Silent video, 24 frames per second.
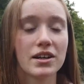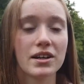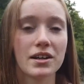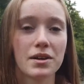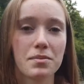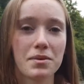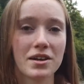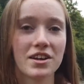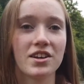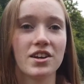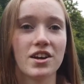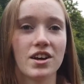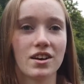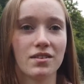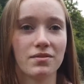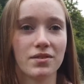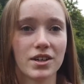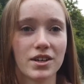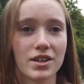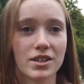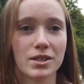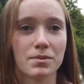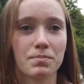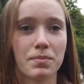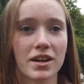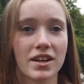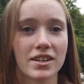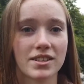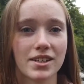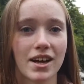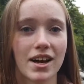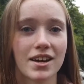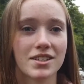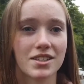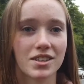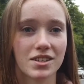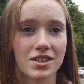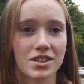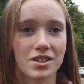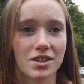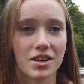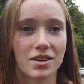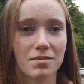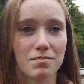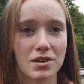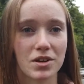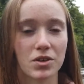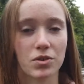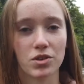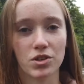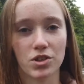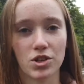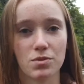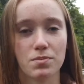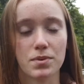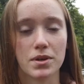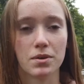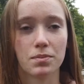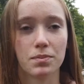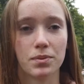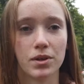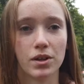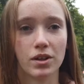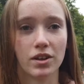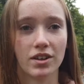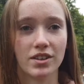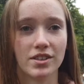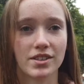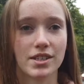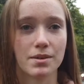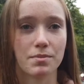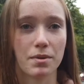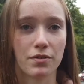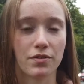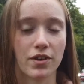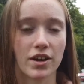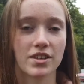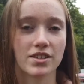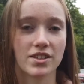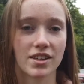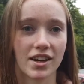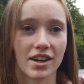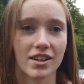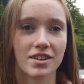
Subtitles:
feeling a bit nervous, but excited to meet all the new people and see my friends